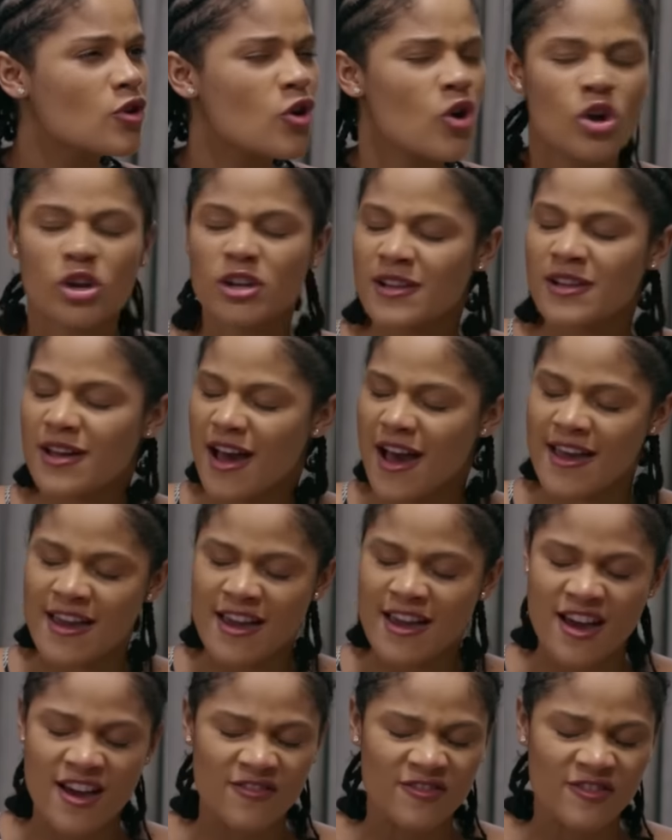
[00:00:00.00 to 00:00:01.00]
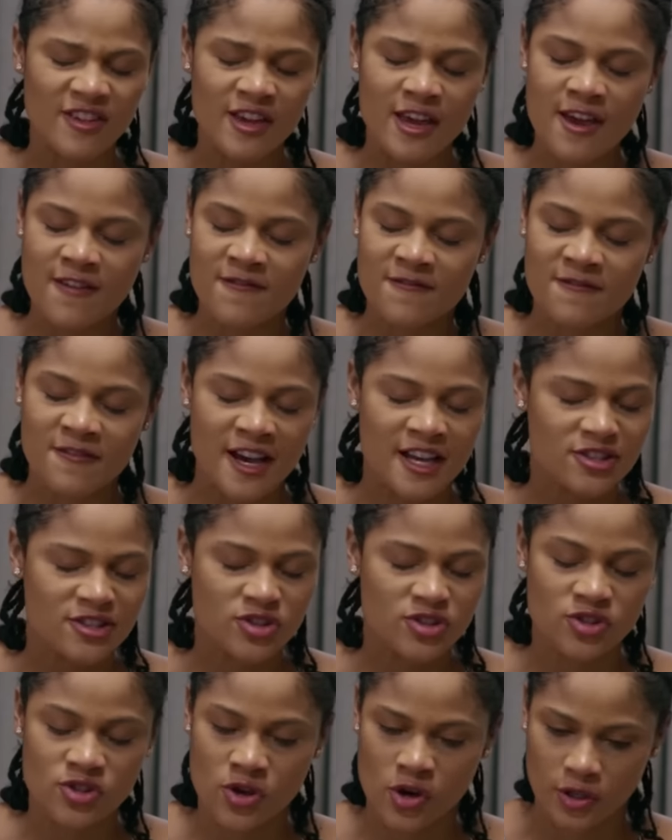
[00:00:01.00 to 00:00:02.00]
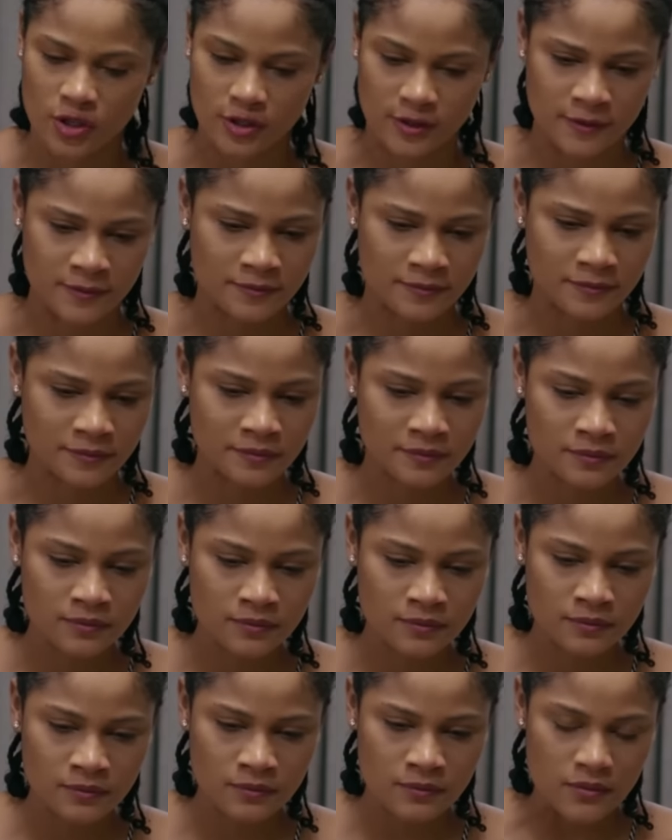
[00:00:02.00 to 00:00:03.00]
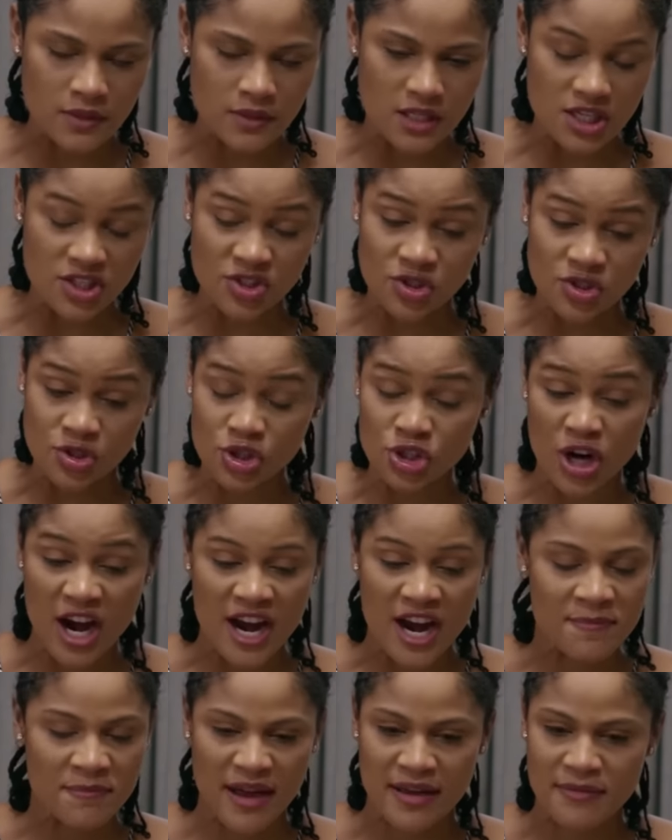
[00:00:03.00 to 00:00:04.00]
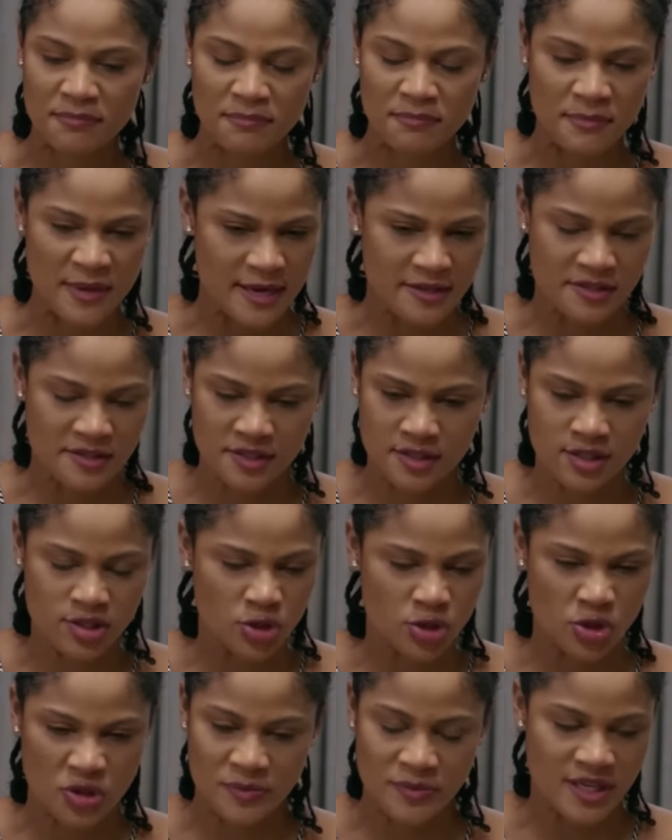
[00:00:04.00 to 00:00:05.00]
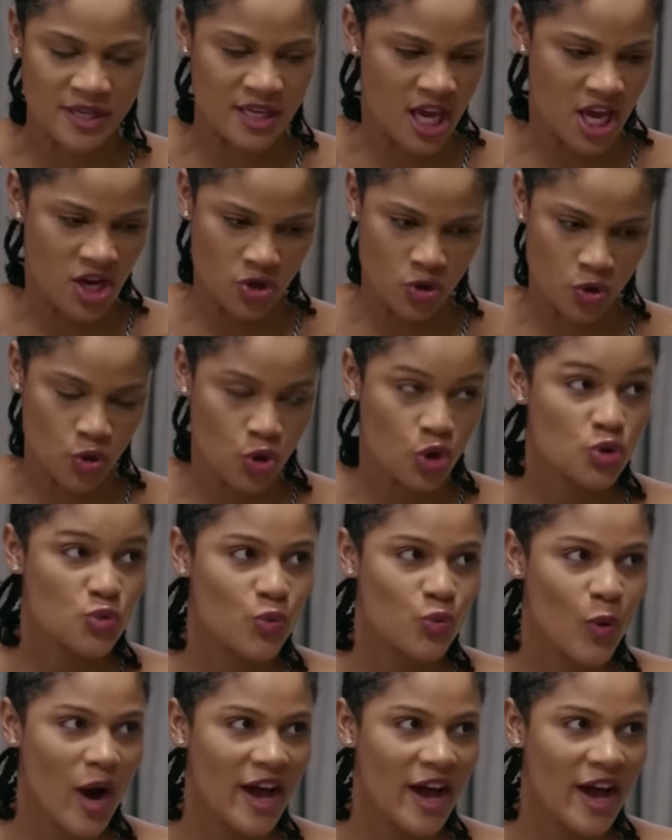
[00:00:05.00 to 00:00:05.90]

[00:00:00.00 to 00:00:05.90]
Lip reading: All I have ever done is try my best to be a good